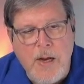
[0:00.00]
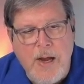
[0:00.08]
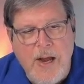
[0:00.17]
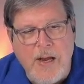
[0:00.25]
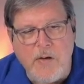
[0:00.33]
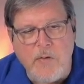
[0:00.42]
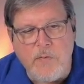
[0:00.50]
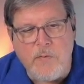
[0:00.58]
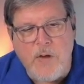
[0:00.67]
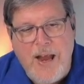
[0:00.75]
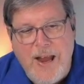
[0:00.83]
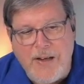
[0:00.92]

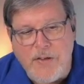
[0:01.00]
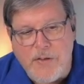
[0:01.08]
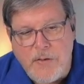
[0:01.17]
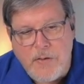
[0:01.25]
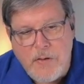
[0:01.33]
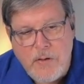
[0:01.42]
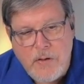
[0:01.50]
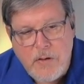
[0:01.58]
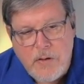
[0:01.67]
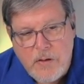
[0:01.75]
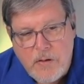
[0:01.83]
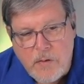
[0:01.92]
at
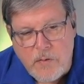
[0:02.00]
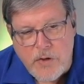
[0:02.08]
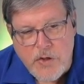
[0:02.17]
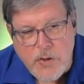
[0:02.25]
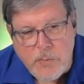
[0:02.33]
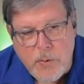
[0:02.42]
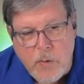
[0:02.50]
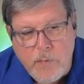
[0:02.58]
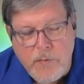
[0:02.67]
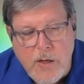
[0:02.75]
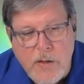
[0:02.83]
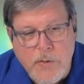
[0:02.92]
Vision
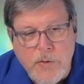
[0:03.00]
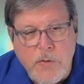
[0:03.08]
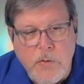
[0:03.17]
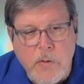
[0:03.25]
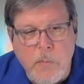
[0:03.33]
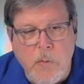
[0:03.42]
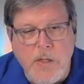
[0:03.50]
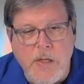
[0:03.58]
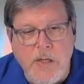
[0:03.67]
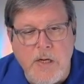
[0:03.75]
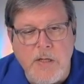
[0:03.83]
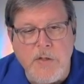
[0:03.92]
Profiles,
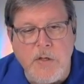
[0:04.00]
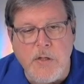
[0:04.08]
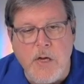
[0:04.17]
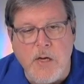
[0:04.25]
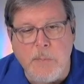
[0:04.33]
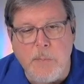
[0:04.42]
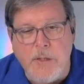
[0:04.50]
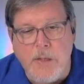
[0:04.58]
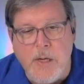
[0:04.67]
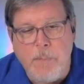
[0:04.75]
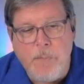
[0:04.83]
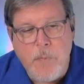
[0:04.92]
Monday nights at 9
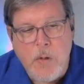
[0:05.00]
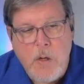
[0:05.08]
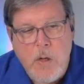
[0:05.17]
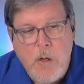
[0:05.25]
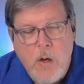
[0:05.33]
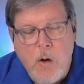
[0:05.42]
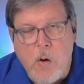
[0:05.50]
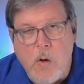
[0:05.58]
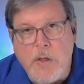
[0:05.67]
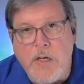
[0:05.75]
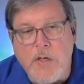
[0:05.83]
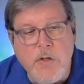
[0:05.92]
p.m., or
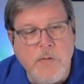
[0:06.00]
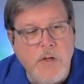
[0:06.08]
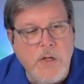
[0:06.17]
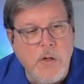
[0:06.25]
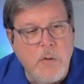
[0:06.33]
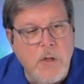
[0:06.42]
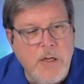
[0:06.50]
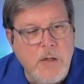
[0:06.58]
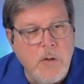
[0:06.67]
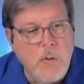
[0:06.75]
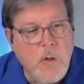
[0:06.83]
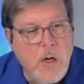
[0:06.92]
catch the video
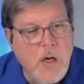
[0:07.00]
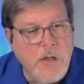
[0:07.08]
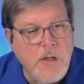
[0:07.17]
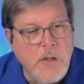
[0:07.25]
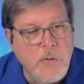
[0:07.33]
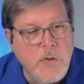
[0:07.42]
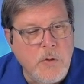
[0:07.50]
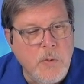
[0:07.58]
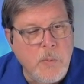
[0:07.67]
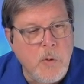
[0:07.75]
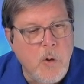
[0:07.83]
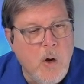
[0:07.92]
later on
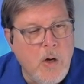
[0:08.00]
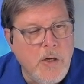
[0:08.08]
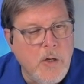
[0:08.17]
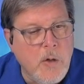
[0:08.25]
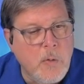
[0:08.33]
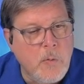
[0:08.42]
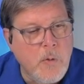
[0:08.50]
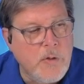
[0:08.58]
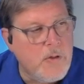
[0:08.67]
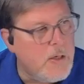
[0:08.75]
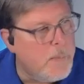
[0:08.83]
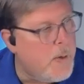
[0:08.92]
YouTube or audio with
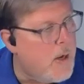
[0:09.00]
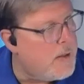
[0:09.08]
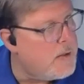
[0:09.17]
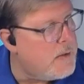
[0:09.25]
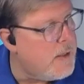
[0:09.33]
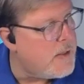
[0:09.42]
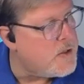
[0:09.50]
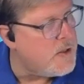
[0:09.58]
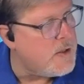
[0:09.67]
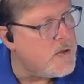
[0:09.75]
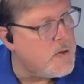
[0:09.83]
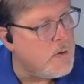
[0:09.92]
any
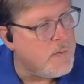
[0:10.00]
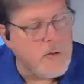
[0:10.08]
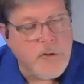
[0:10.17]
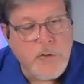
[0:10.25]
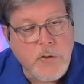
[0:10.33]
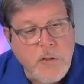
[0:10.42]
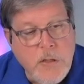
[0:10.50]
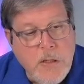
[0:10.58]
pod-catching service.